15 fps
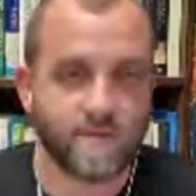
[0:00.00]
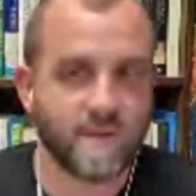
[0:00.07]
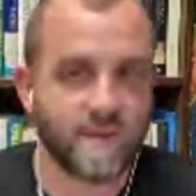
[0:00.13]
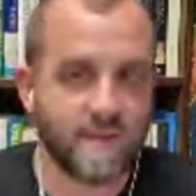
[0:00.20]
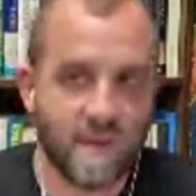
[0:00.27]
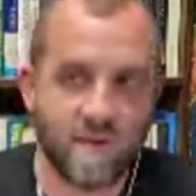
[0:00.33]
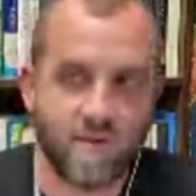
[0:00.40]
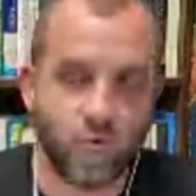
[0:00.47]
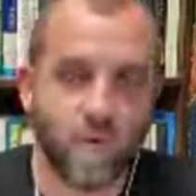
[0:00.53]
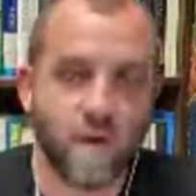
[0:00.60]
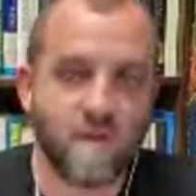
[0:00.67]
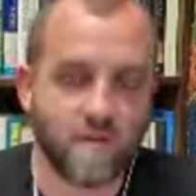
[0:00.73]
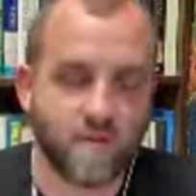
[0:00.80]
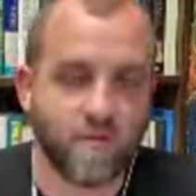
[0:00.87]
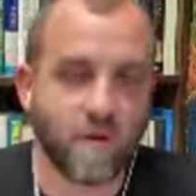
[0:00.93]
he says he has
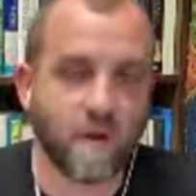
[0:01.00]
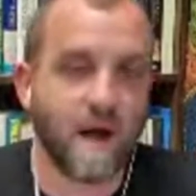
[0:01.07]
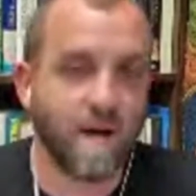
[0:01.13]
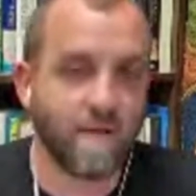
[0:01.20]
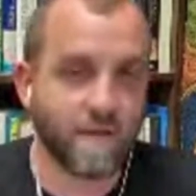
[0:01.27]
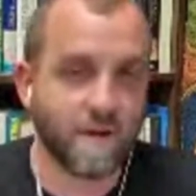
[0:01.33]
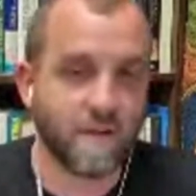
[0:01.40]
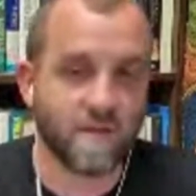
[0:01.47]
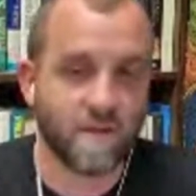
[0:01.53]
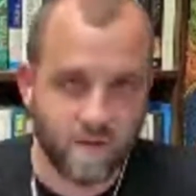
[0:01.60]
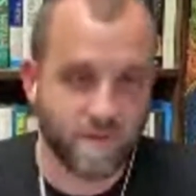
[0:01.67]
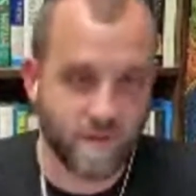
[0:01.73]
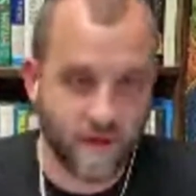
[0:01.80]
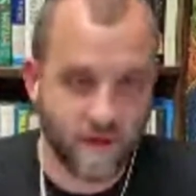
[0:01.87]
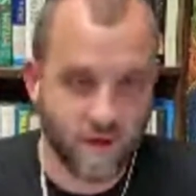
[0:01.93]
reasons for confidence in the
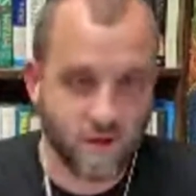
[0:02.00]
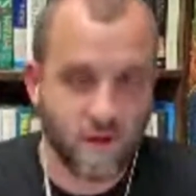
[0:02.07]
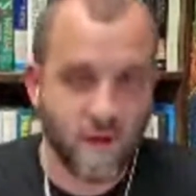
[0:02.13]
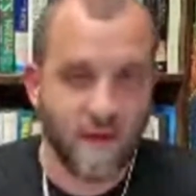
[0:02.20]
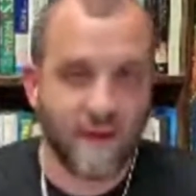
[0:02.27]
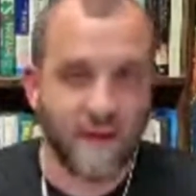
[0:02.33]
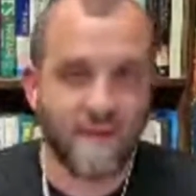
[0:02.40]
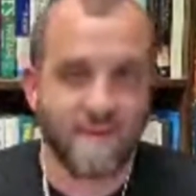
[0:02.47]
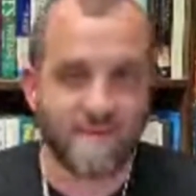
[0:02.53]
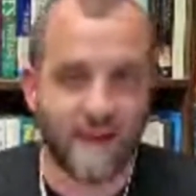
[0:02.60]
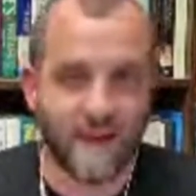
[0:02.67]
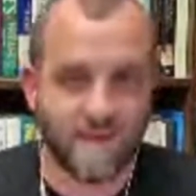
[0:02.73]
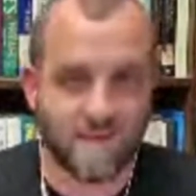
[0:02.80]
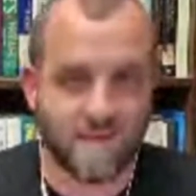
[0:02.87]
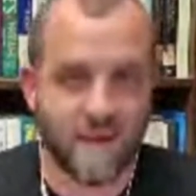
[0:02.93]
flesh, he's
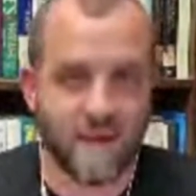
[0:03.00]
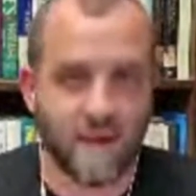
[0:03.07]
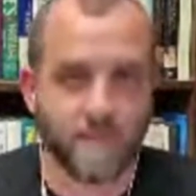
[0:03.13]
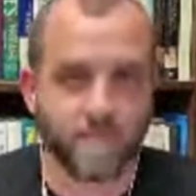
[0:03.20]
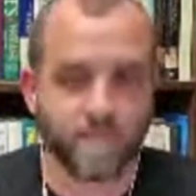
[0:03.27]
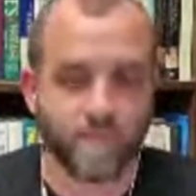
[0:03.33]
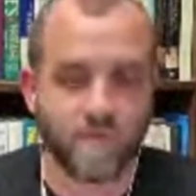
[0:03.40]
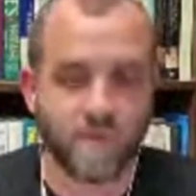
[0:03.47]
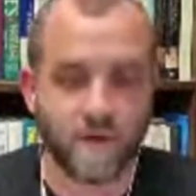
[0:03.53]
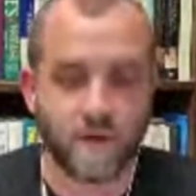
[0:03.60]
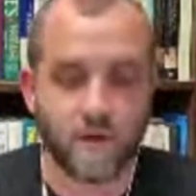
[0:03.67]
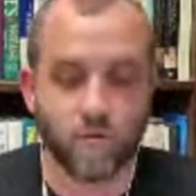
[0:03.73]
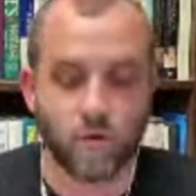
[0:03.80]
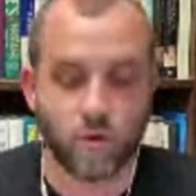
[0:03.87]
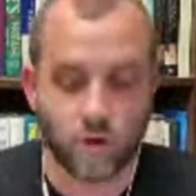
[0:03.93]
not saying that
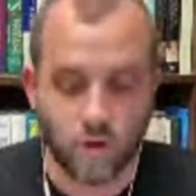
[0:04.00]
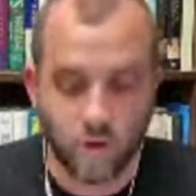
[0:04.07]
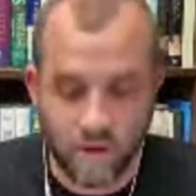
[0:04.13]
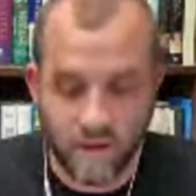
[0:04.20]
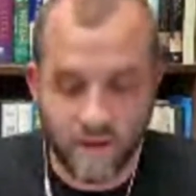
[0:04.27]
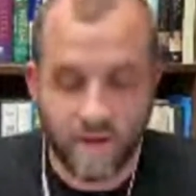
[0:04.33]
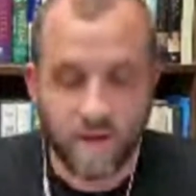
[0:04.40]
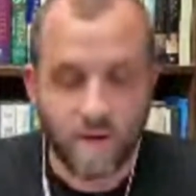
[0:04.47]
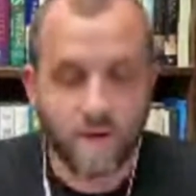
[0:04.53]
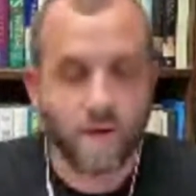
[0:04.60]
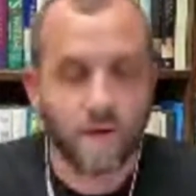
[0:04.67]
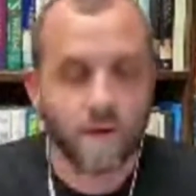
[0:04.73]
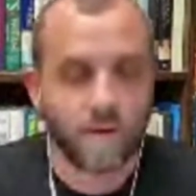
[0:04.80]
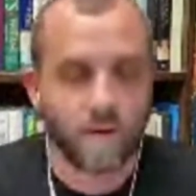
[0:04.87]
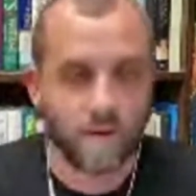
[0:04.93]
you should
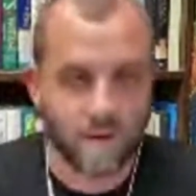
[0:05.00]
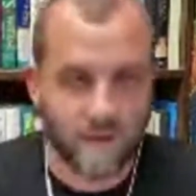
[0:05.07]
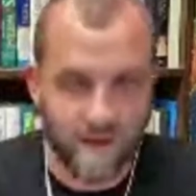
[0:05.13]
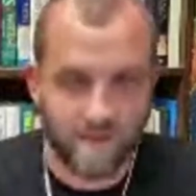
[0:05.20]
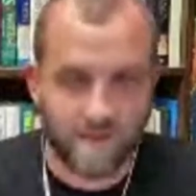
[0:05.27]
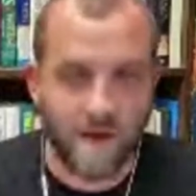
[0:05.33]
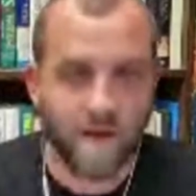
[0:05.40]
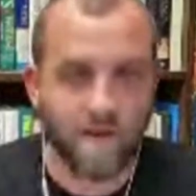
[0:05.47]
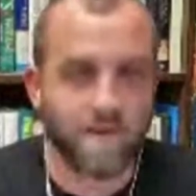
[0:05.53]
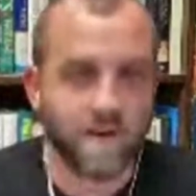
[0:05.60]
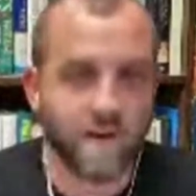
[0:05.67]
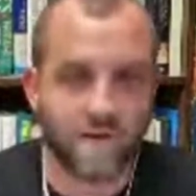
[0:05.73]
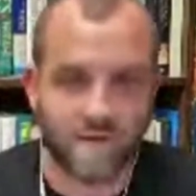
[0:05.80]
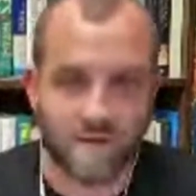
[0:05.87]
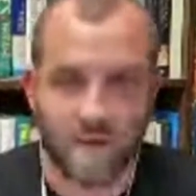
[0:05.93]
have
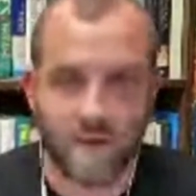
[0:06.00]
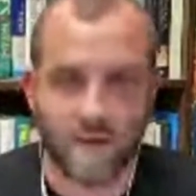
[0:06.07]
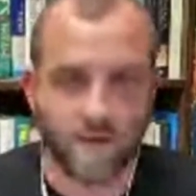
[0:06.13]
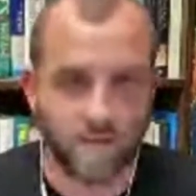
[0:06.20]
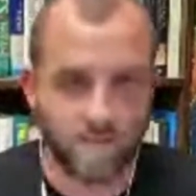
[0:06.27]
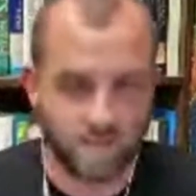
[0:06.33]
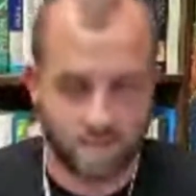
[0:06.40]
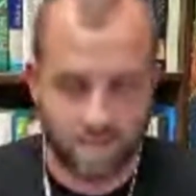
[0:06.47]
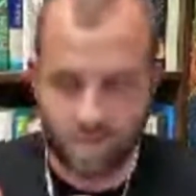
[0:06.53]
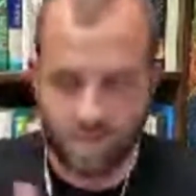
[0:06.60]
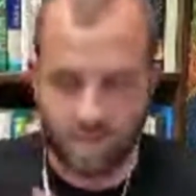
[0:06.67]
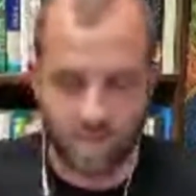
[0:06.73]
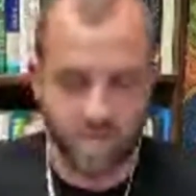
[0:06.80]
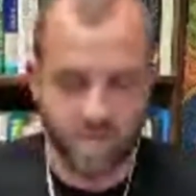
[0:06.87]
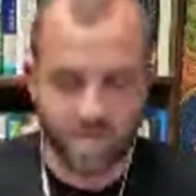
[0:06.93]
confidence in
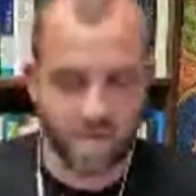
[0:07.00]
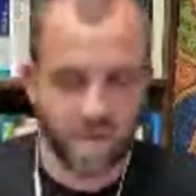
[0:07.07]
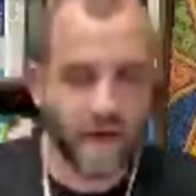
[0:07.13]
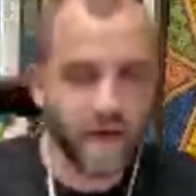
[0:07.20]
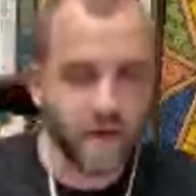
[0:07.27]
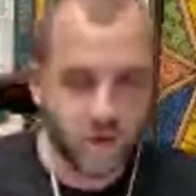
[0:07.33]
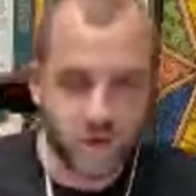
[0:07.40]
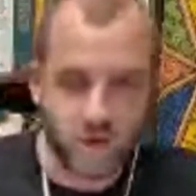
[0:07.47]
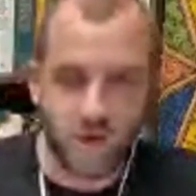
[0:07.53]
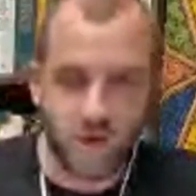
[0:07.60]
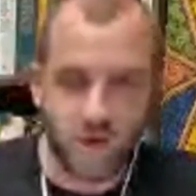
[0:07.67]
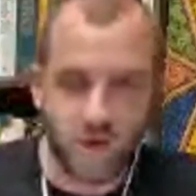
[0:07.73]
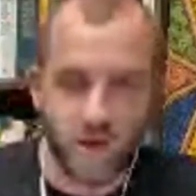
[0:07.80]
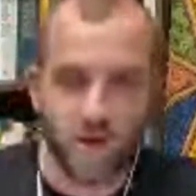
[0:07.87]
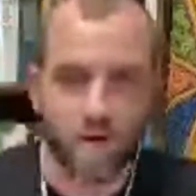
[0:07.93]
the flesh
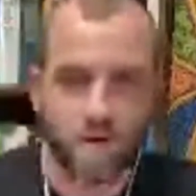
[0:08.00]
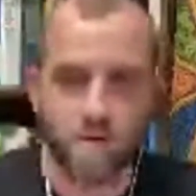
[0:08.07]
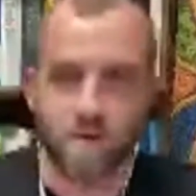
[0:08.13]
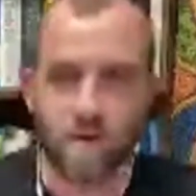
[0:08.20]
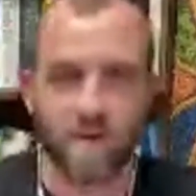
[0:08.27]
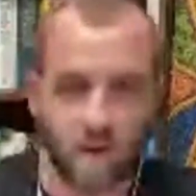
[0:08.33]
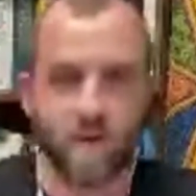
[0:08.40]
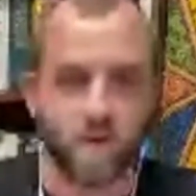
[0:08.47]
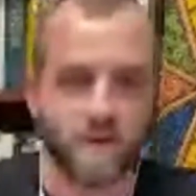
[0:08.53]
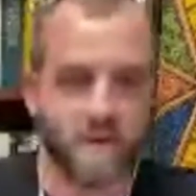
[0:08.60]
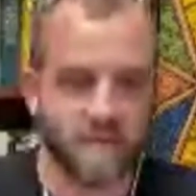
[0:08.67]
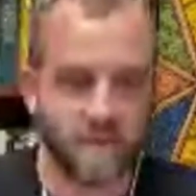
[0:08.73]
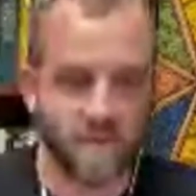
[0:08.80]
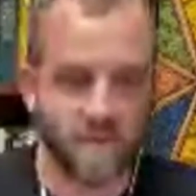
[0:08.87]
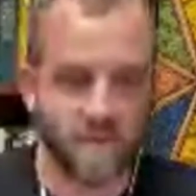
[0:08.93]
or in
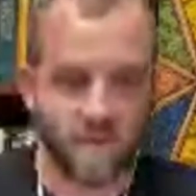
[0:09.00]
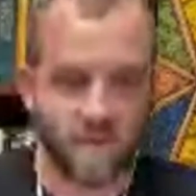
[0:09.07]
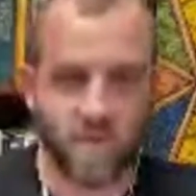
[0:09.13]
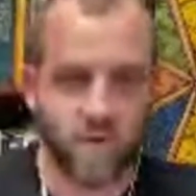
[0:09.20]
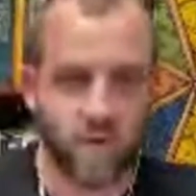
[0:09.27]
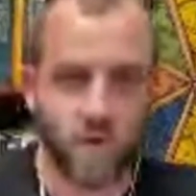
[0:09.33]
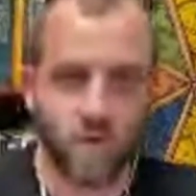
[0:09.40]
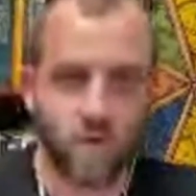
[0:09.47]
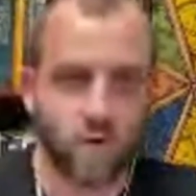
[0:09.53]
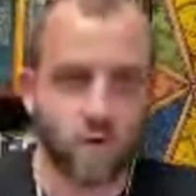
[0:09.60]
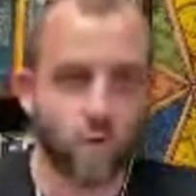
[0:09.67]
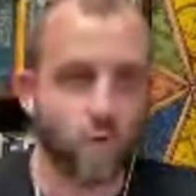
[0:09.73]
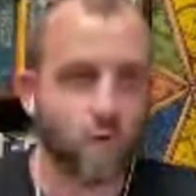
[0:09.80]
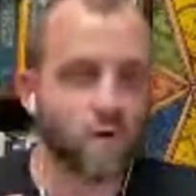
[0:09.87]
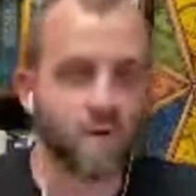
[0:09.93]
this your
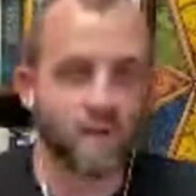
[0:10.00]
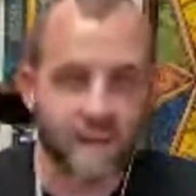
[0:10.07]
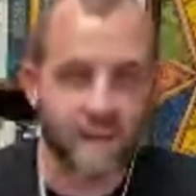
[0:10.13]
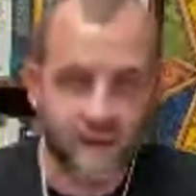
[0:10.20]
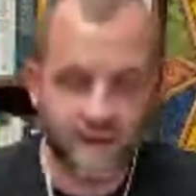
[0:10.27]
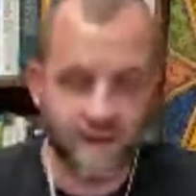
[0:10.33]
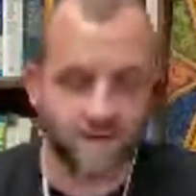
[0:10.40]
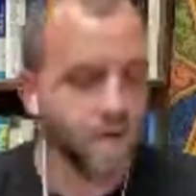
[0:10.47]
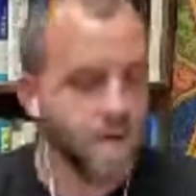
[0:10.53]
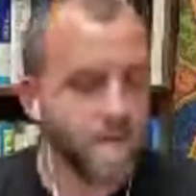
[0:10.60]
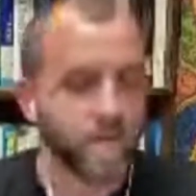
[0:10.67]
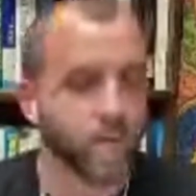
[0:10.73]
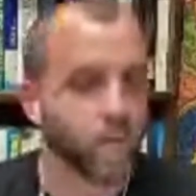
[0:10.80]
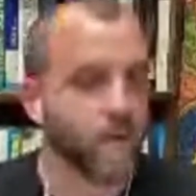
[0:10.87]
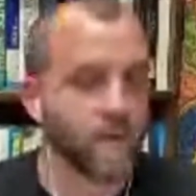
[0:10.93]
worldly attitude. What
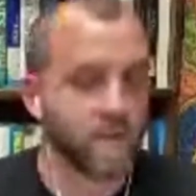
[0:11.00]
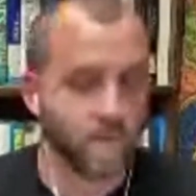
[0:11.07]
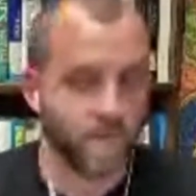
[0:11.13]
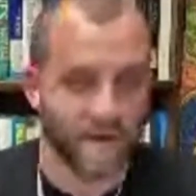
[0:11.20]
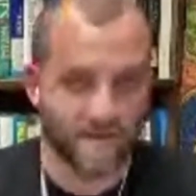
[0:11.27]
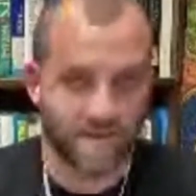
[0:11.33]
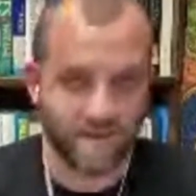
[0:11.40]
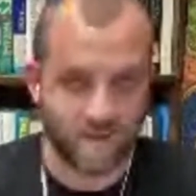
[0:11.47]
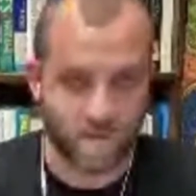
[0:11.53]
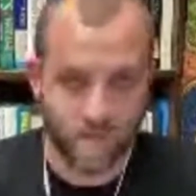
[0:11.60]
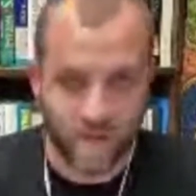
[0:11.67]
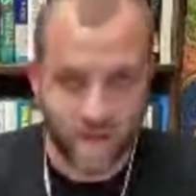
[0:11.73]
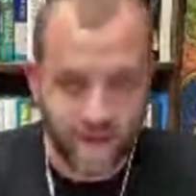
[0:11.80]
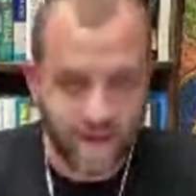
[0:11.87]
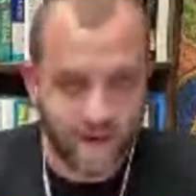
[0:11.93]
he's about to
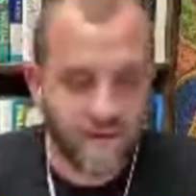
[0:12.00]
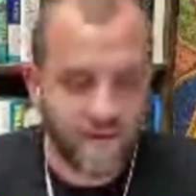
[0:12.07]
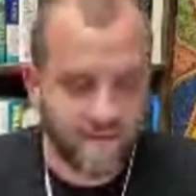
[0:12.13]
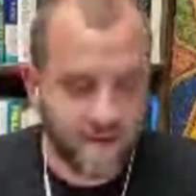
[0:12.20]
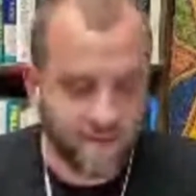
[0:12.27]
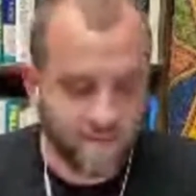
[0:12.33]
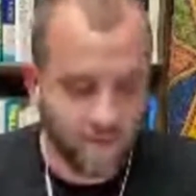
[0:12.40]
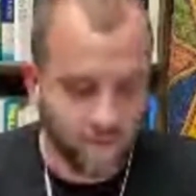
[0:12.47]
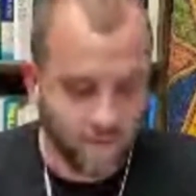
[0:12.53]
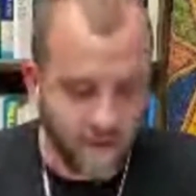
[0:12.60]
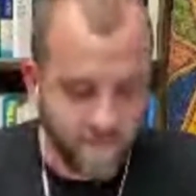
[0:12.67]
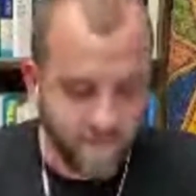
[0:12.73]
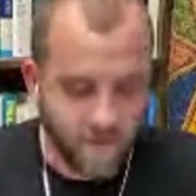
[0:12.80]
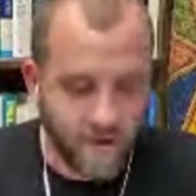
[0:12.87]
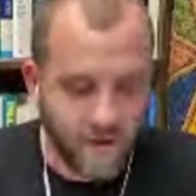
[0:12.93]
explain is that if there's
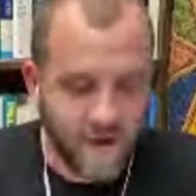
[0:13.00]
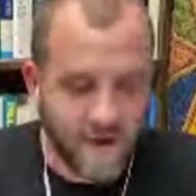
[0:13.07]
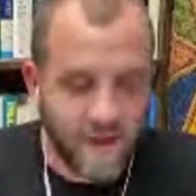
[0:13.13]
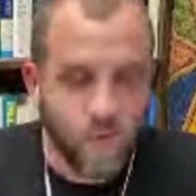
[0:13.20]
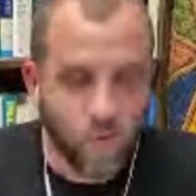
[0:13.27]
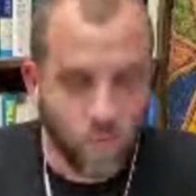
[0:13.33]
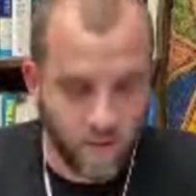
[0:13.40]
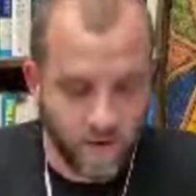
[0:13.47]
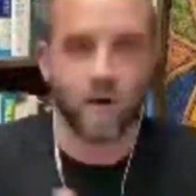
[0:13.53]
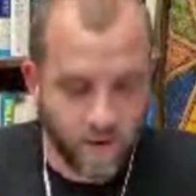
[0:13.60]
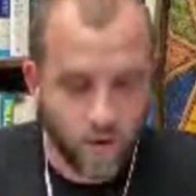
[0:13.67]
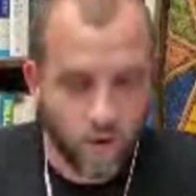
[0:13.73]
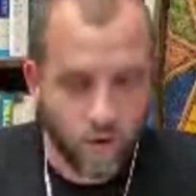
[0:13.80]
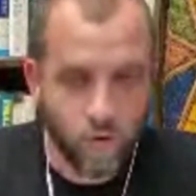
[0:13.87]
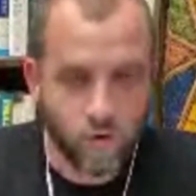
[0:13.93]
ever anyone
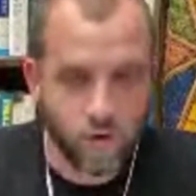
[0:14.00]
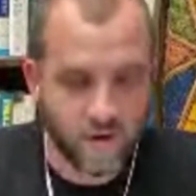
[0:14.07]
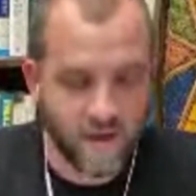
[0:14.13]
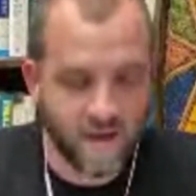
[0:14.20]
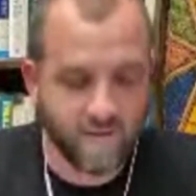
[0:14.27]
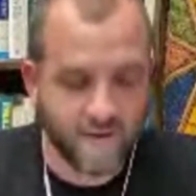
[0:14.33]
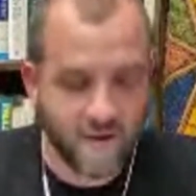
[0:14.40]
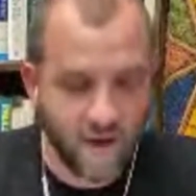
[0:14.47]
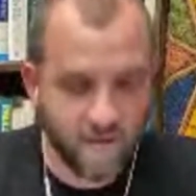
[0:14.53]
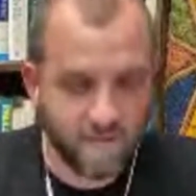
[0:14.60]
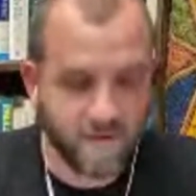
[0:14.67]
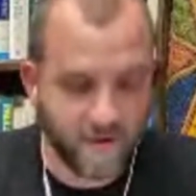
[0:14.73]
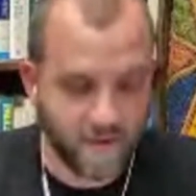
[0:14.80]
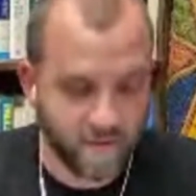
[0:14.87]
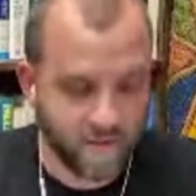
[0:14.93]
who should have
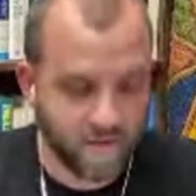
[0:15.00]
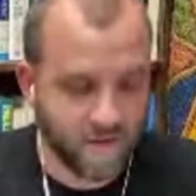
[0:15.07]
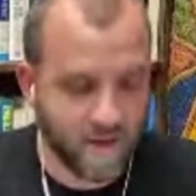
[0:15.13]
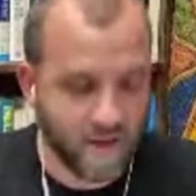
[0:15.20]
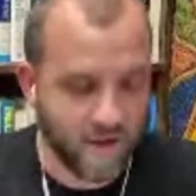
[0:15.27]
confidence